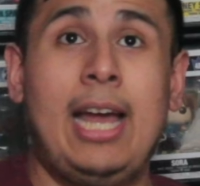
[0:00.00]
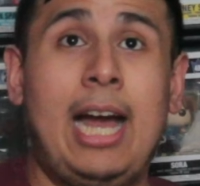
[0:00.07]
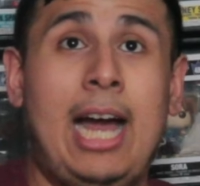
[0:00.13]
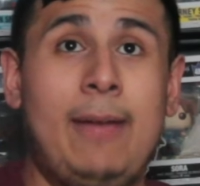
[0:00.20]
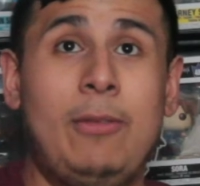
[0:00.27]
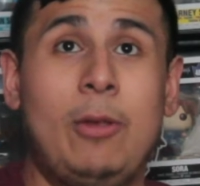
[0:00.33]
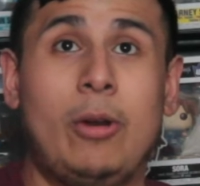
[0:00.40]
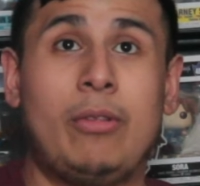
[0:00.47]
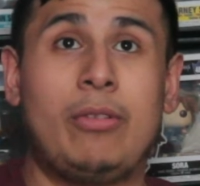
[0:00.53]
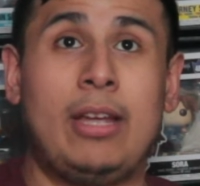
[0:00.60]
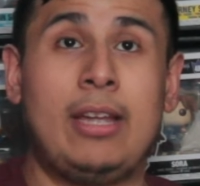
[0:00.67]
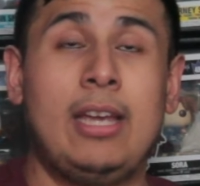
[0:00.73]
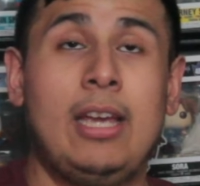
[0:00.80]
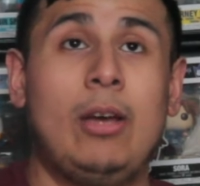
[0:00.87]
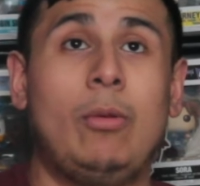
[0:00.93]
I noticed
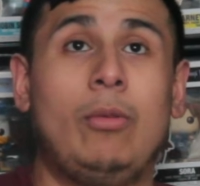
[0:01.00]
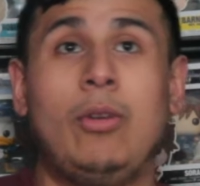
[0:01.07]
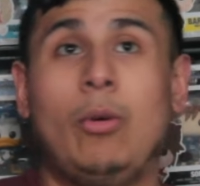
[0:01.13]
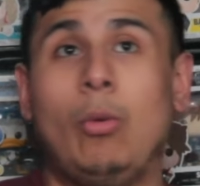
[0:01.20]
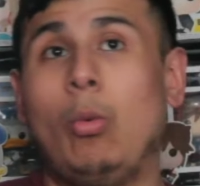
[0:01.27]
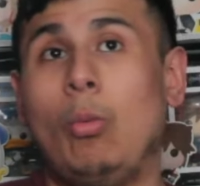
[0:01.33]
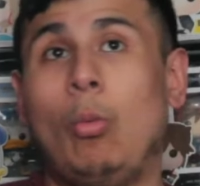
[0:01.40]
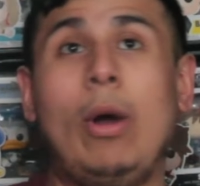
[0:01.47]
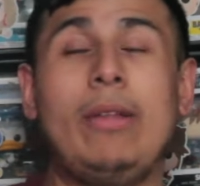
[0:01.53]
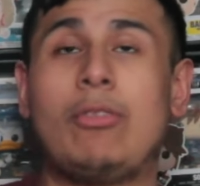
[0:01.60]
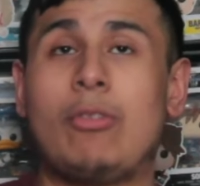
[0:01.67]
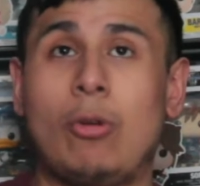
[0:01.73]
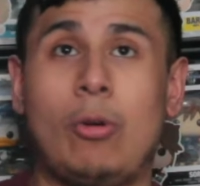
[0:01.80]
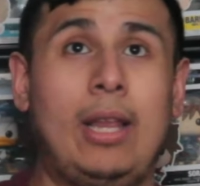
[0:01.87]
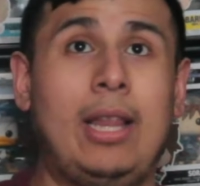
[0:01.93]
like the one
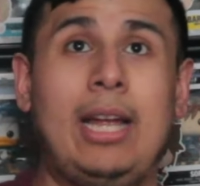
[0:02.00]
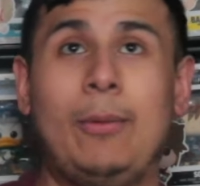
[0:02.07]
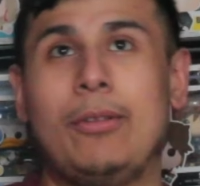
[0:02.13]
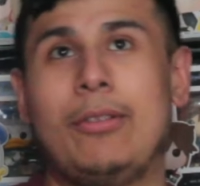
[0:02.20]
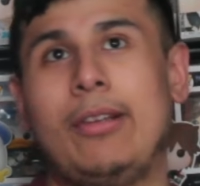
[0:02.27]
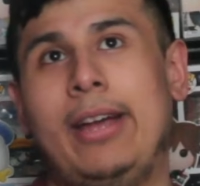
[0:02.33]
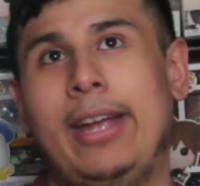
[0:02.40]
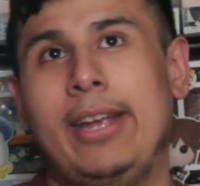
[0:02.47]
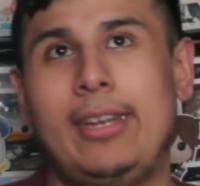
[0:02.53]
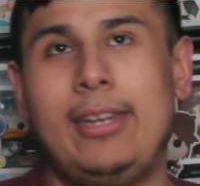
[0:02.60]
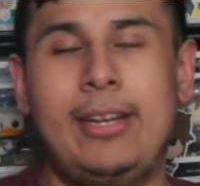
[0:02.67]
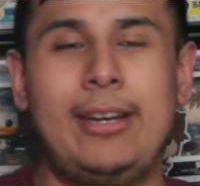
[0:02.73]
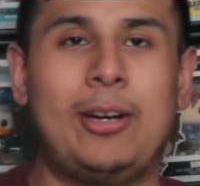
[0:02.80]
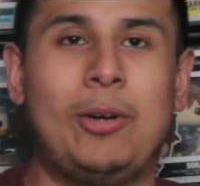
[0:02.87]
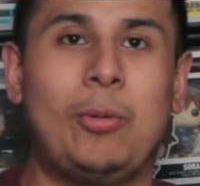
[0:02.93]
storyline was like,
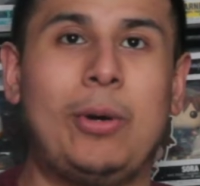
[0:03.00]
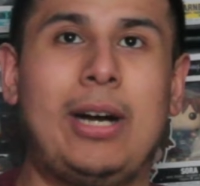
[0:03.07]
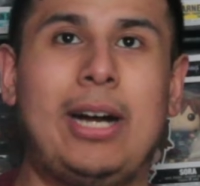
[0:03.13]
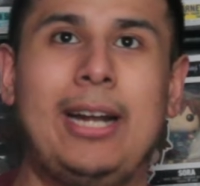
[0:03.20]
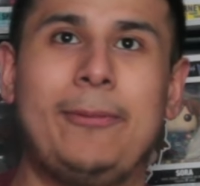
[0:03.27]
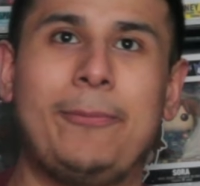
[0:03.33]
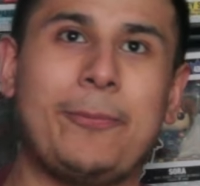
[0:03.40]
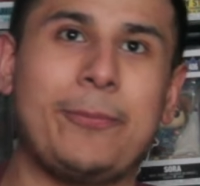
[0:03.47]
you know what?